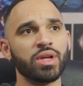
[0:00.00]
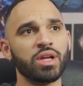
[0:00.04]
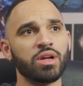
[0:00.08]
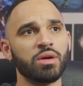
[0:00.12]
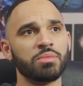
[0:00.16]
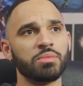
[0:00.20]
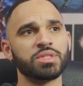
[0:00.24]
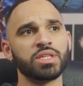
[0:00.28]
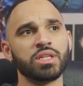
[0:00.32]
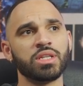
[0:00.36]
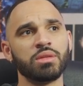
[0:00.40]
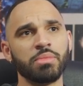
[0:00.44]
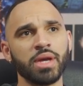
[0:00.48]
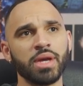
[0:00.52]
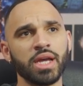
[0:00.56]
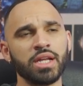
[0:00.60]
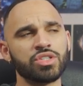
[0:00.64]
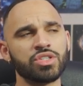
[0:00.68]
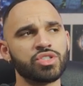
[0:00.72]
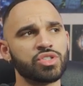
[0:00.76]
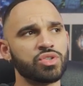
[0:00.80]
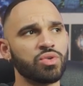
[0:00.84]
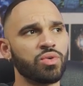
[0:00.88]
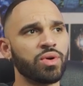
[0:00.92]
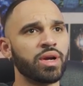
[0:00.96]
you come to the main
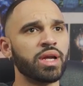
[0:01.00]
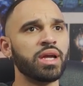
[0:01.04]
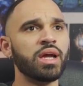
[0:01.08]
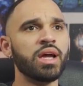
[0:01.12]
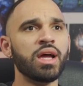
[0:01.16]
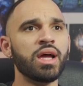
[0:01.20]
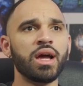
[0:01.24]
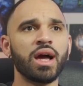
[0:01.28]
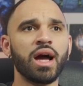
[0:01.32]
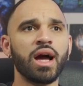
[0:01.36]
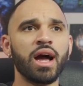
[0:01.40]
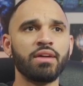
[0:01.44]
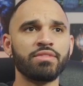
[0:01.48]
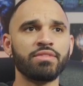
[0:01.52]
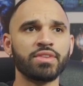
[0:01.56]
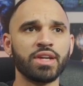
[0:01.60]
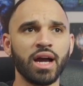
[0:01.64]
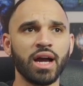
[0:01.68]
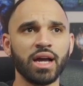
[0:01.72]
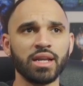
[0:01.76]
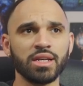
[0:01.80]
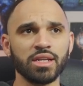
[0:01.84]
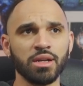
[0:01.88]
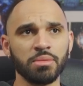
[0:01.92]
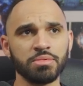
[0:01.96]
story. I've
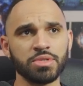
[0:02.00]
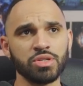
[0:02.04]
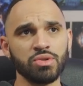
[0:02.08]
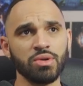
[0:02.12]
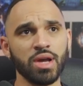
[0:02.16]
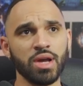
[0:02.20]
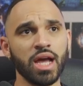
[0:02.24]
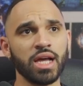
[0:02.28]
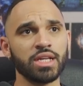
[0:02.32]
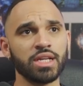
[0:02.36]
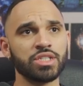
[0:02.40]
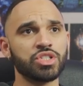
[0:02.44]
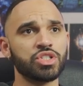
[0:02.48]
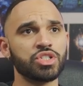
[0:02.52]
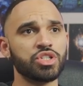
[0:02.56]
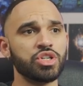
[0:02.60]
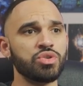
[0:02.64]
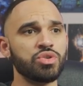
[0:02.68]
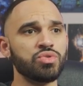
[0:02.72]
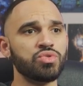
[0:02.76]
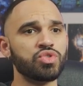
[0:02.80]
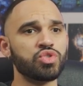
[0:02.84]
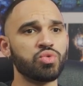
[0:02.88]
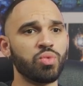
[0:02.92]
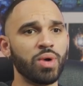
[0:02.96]
gotten up to
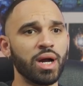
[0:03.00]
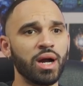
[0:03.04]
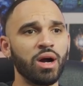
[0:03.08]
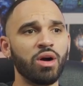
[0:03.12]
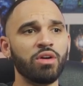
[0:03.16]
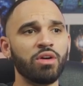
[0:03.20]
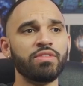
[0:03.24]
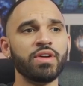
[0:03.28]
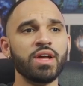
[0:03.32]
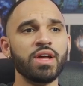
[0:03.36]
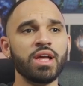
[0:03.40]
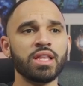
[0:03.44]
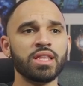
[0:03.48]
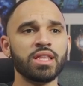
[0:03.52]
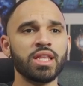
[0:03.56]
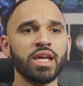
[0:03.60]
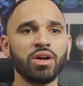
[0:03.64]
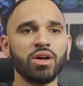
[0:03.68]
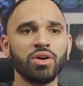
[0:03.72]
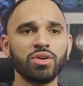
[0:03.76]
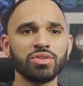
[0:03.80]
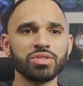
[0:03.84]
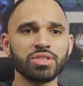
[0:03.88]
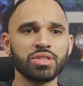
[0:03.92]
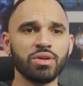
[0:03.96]
S212. They
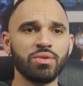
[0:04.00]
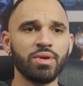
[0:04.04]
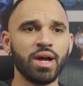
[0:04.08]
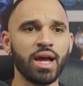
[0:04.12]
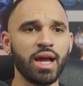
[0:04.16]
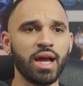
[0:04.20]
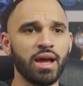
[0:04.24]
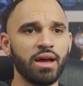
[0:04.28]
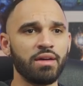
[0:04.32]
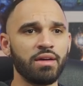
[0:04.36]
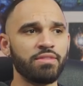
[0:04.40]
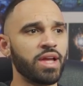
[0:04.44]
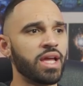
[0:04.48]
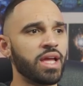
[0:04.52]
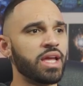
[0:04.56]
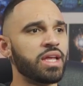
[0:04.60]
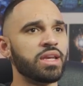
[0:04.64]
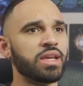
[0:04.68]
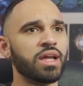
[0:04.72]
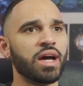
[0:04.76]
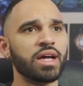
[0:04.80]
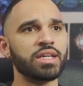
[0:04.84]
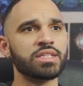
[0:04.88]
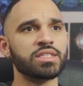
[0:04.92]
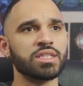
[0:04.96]
also have a
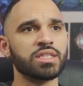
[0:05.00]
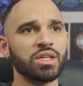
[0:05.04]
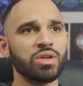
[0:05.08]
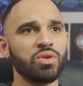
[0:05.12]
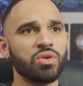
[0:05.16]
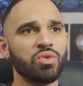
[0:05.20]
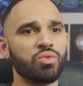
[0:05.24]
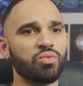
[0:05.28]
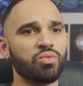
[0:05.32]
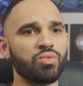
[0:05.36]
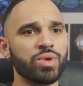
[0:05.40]
nice little